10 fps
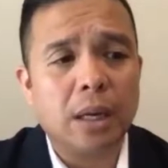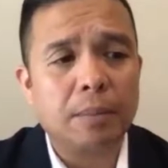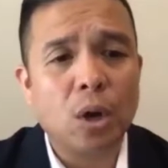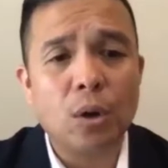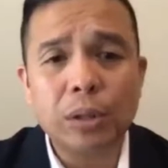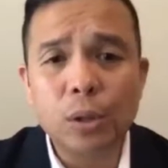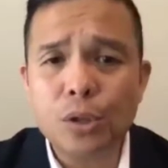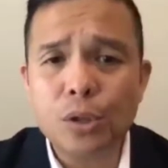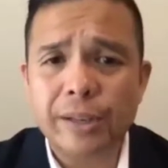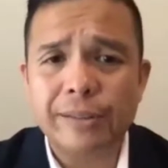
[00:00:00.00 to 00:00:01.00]

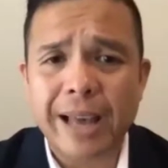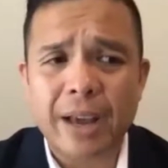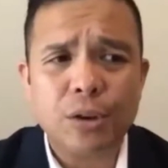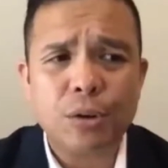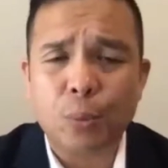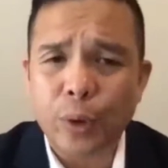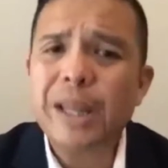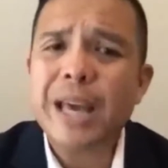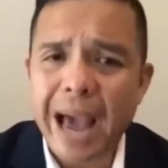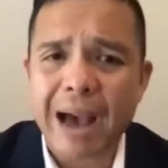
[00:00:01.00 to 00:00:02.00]
conclusion is that you
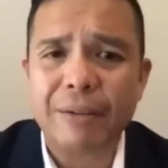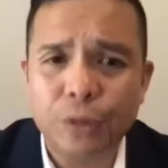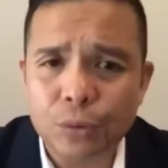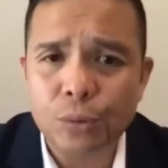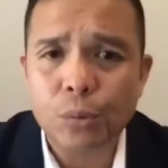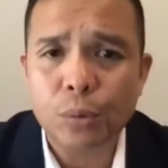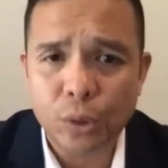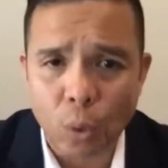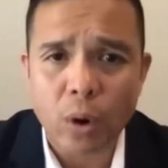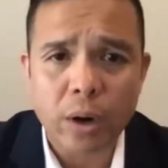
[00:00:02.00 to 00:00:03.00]
really have to do
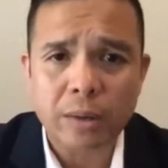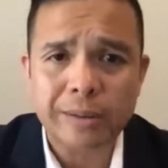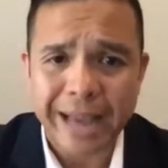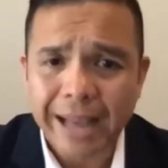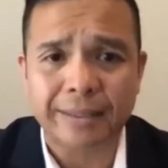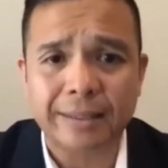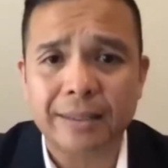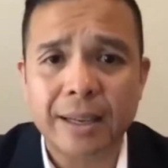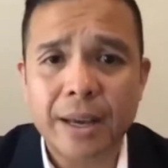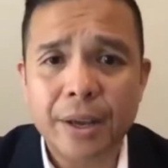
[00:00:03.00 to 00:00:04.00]
your tests.
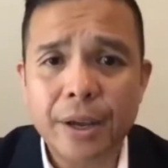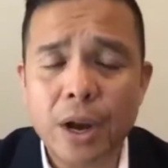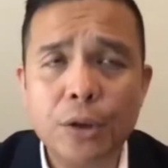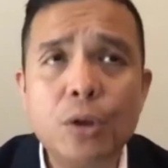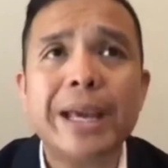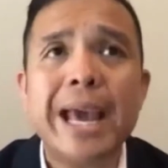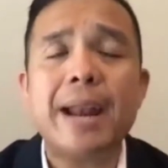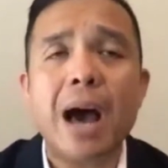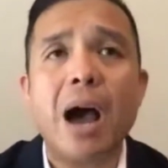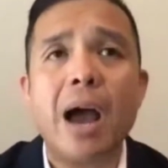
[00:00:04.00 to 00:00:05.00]
Sure.
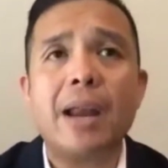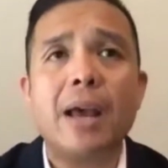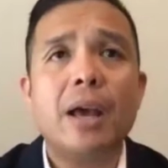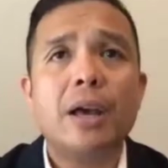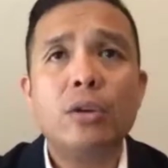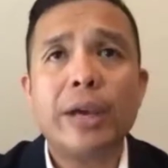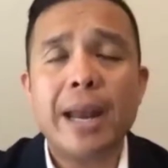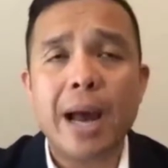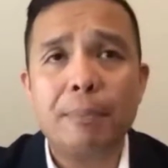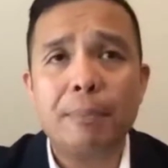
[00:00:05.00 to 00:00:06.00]
You
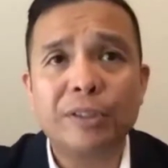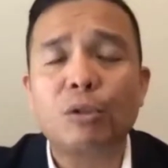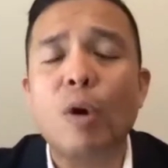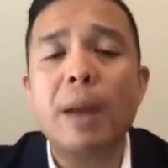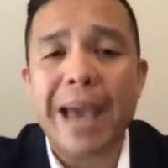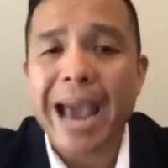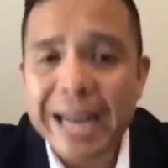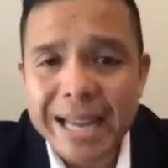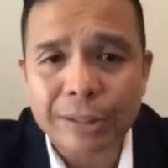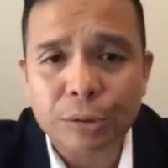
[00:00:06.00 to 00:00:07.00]
cannot prescribe
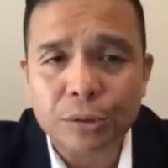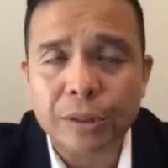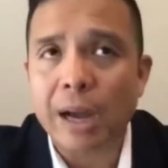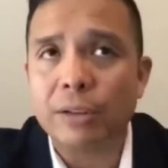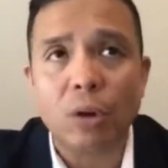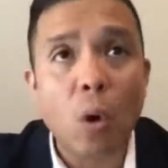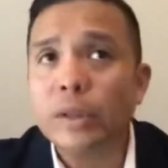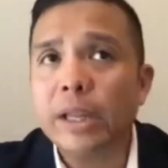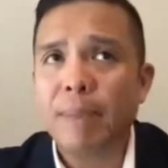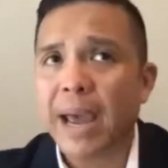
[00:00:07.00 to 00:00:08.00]
any exercise
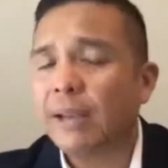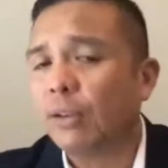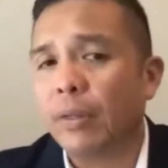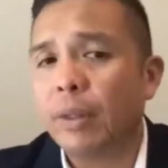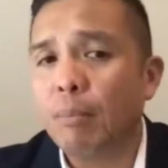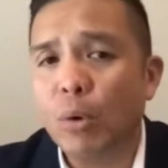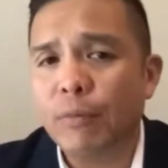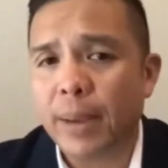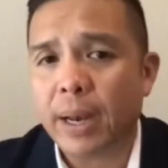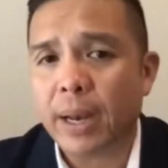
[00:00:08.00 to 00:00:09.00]
only based on the
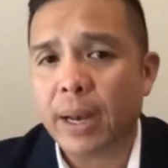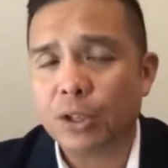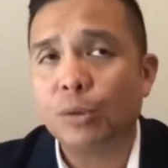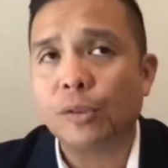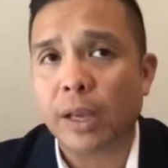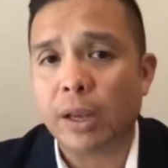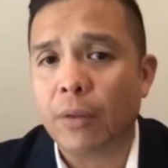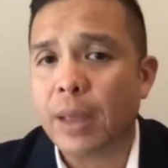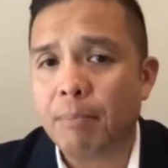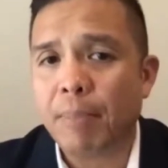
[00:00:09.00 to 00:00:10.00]
movement that you see
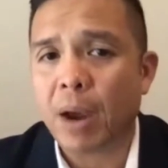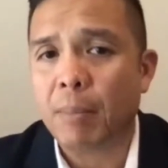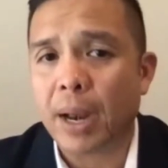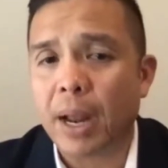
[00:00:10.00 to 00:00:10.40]
on the impairment.